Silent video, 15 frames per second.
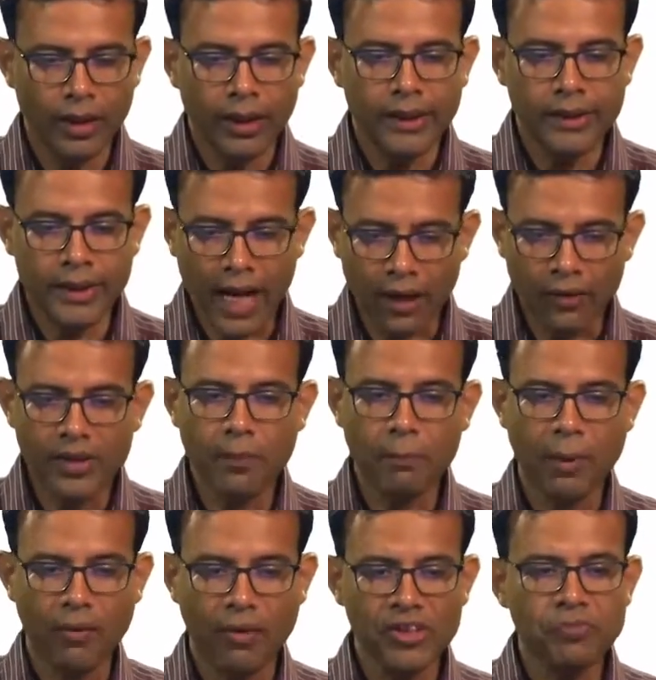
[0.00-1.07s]
Now, the
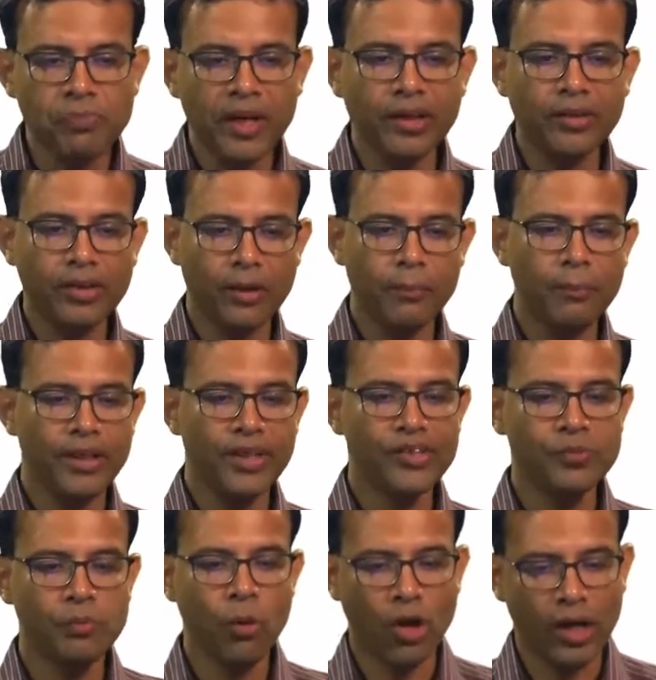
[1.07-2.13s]
power spectrum
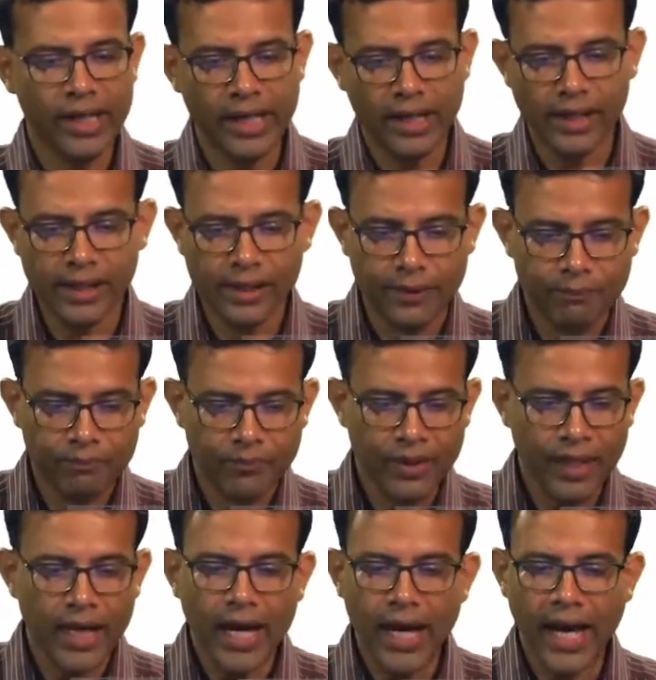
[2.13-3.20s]
is modeled
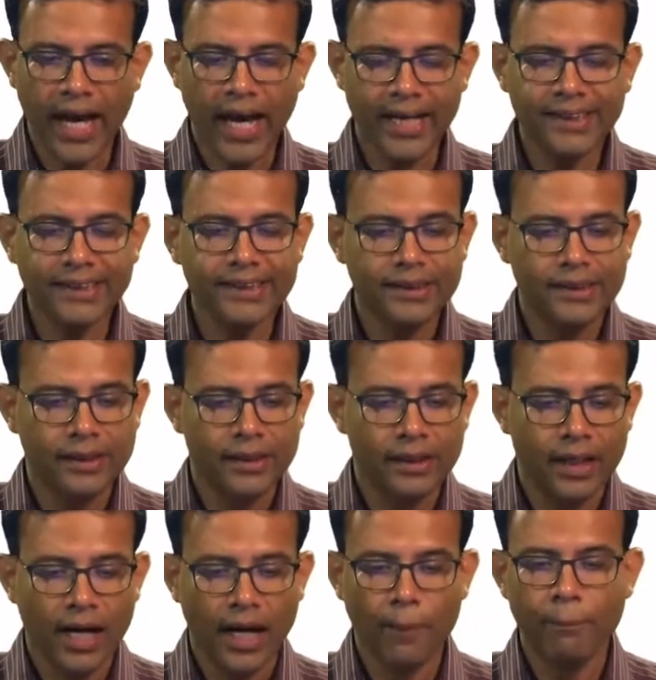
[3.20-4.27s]
as
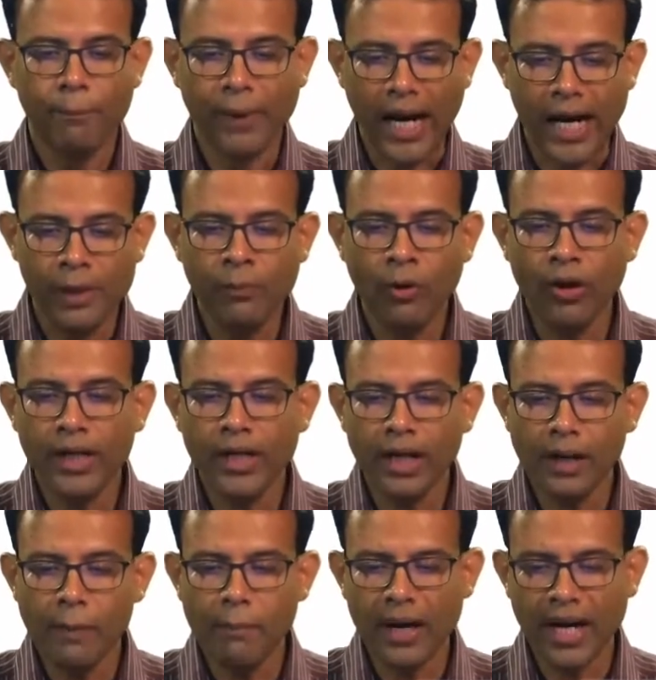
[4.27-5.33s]
a
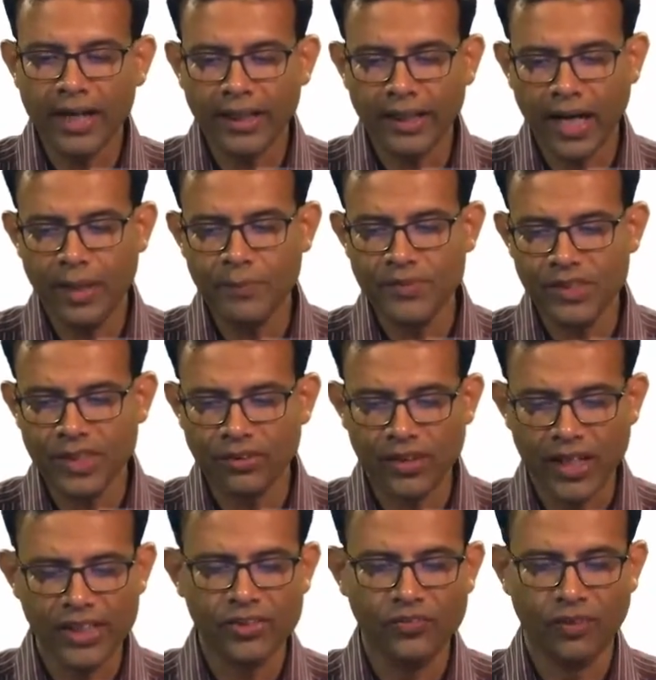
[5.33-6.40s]
primordial part times the
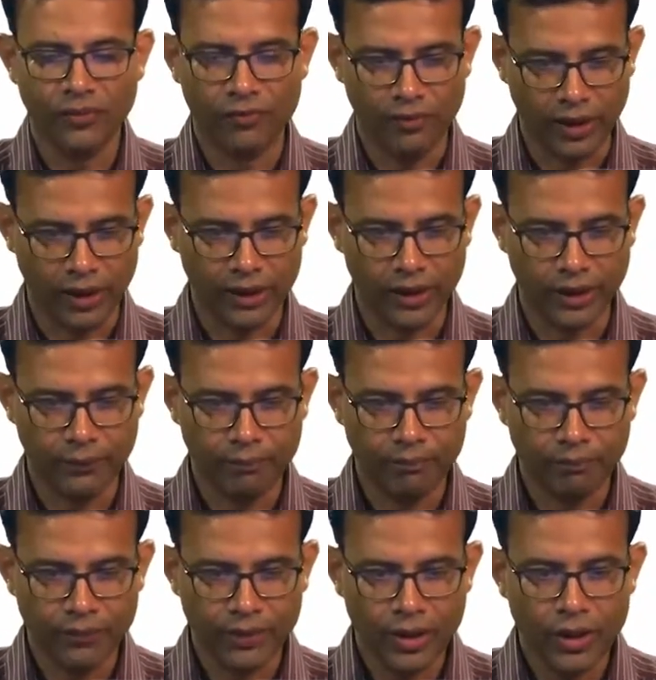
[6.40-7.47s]
transfer function.
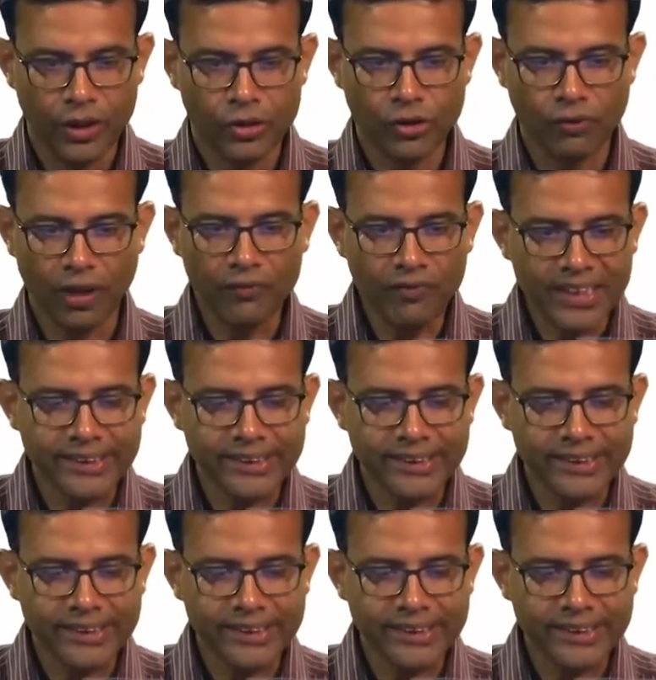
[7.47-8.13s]
So, what we